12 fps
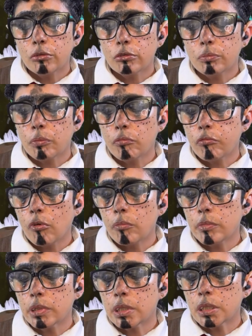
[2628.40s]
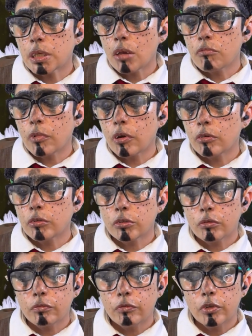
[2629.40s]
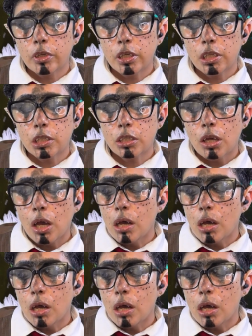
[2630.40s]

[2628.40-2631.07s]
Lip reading: performances, and rehearsal footage,